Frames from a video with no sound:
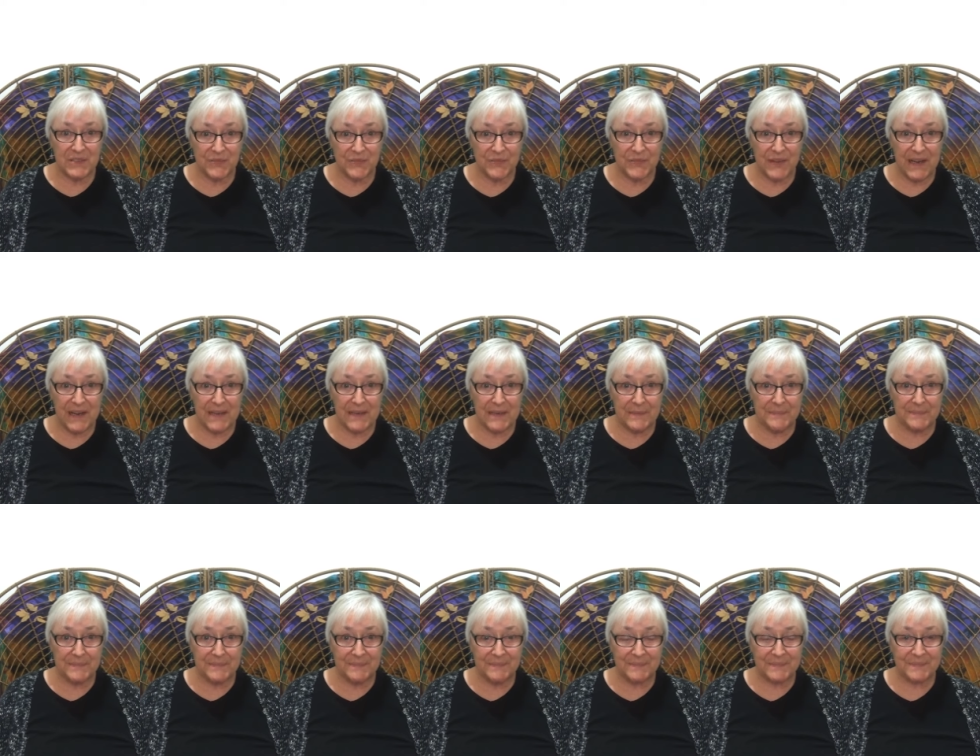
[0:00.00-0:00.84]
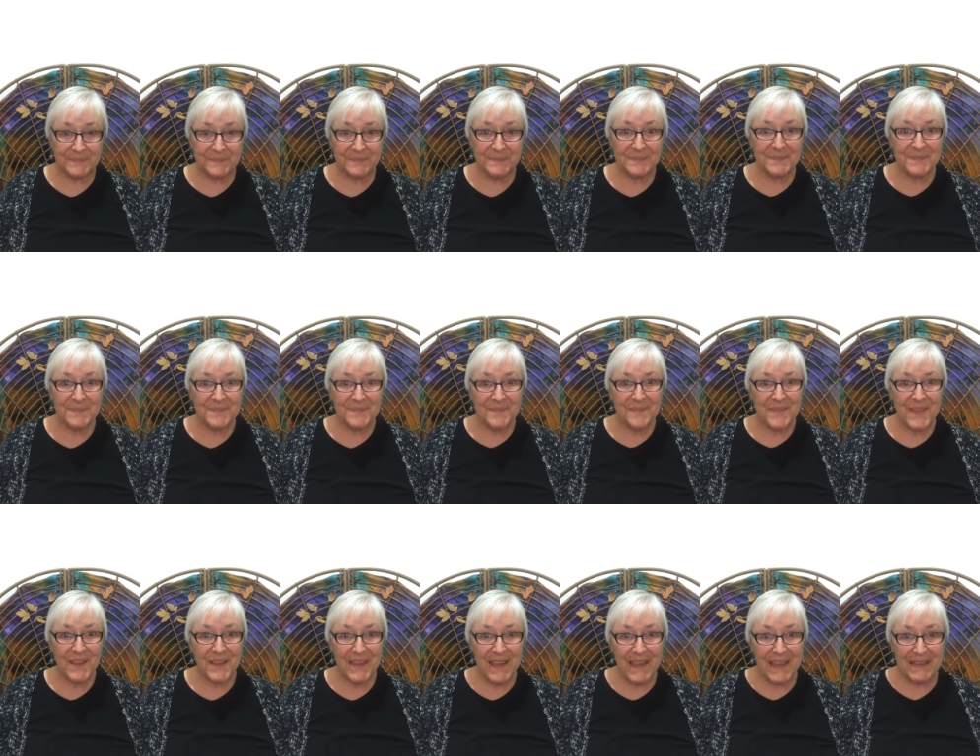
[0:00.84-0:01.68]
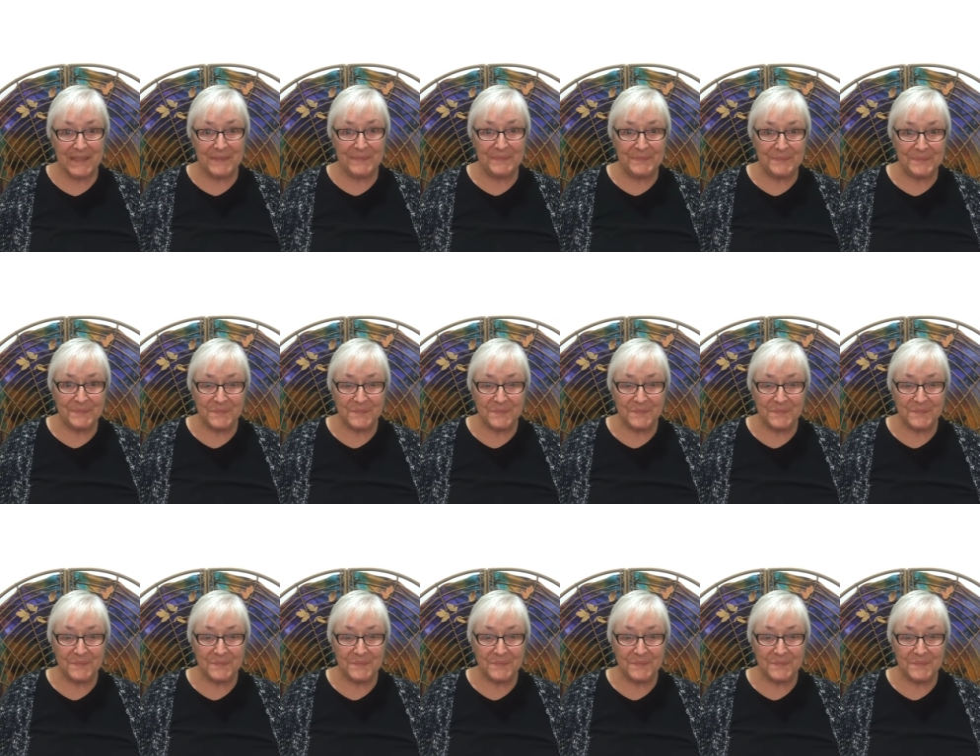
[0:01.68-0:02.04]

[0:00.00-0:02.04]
freedom, okay?